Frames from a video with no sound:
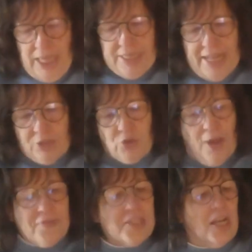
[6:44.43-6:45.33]
Now
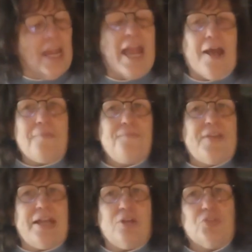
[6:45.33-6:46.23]
Travis and I have
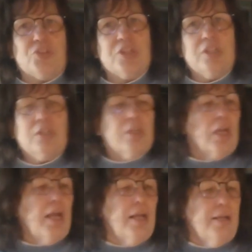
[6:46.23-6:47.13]
found
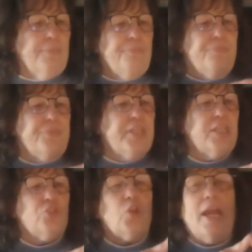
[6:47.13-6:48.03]
the
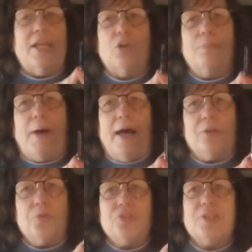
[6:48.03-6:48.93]
triangle
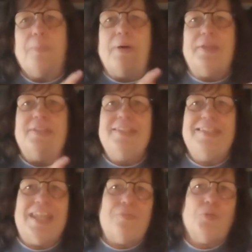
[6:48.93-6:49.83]
bottles, but
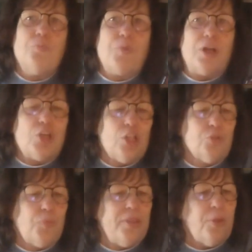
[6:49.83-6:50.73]
never a
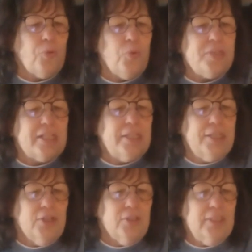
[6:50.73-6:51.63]
colored one. They were always
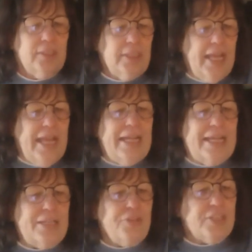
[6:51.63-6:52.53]
clear.
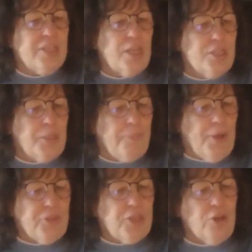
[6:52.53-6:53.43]
And this is an
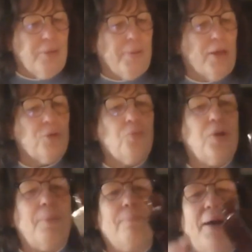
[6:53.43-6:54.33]
apothecary bottle,
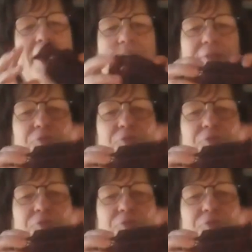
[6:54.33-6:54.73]
but for